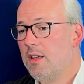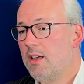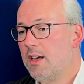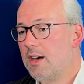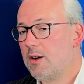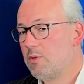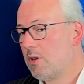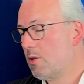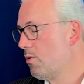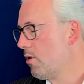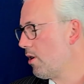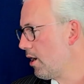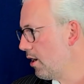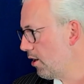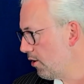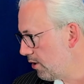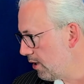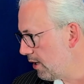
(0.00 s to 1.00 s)
We're
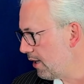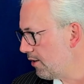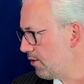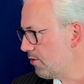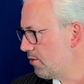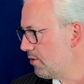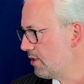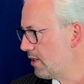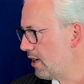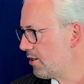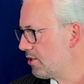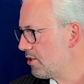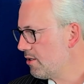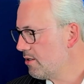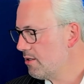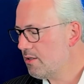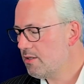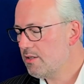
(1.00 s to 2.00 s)
working on another
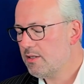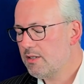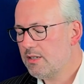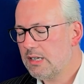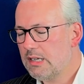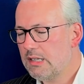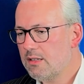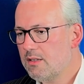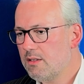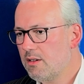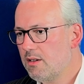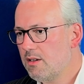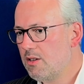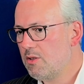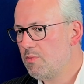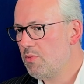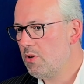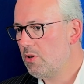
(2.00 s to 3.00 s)
transactions
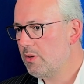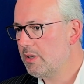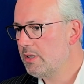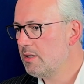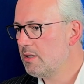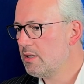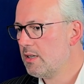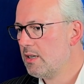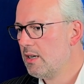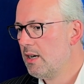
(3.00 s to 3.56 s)
in Poland.